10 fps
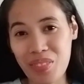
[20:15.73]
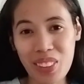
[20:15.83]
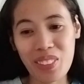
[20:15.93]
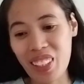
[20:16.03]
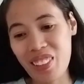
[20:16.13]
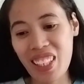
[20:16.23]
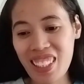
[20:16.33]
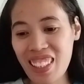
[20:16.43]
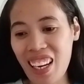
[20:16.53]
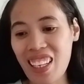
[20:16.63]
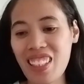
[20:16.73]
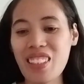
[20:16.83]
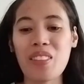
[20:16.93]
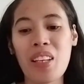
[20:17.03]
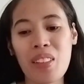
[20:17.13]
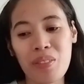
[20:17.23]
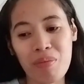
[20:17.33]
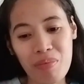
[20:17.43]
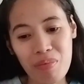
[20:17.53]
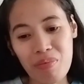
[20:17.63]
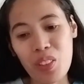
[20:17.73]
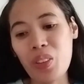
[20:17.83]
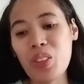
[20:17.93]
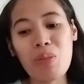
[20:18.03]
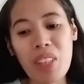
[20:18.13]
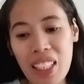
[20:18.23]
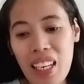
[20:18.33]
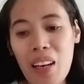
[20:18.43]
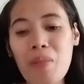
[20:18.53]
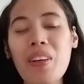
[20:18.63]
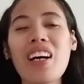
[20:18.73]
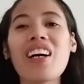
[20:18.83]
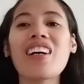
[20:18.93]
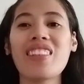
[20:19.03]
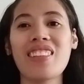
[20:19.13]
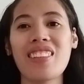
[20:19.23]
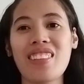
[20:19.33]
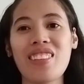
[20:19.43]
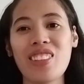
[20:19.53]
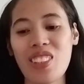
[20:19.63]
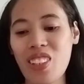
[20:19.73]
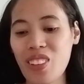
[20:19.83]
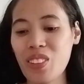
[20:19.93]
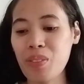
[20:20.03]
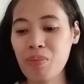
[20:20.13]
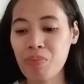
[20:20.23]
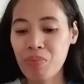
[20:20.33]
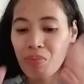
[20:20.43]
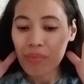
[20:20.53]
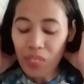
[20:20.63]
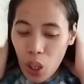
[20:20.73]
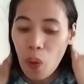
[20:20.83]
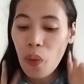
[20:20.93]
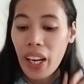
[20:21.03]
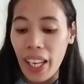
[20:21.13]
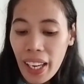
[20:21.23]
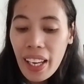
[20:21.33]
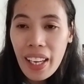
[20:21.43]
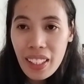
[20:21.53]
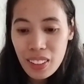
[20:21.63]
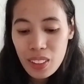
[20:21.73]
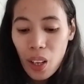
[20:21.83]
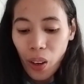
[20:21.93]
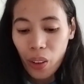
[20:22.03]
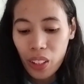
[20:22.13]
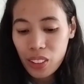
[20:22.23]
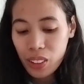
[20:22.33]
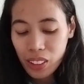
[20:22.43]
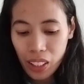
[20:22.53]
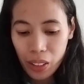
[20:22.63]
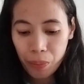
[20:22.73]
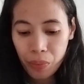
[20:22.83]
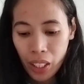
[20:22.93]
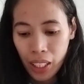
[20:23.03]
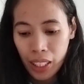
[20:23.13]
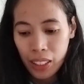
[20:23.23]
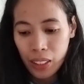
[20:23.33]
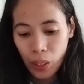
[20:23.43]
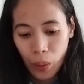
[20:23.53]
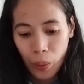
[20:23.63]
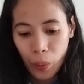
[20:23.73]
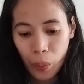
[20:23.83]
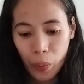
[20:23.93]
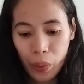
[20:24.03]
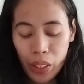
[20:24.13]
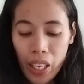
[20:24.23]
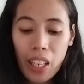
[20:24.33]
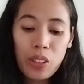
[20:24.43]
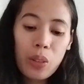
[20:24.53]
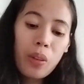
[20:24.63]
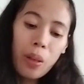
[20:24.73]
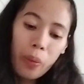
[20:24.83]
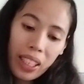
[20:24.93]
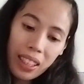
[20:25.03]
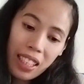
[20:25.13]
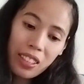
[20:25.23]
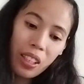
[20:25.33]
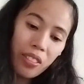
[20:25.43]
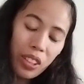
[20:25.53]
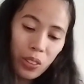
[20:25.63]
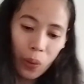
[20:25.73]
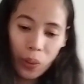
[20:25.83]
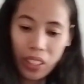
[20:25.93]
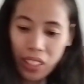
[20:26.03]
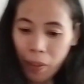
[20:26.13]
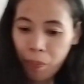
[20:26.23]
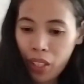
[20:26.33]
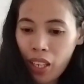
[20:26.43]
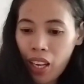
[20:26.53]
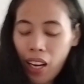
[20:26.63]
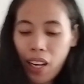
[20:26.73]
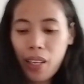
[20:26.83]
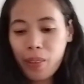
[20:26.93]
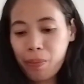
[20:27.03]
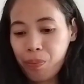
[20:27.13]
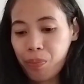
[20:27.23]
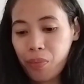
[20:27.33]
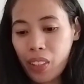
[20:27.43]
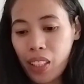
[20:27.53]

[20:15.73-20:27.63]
ready na. Then going to Manila pa, you know. Okay, so let's continue. So, yeah, so while waiting sa result, um,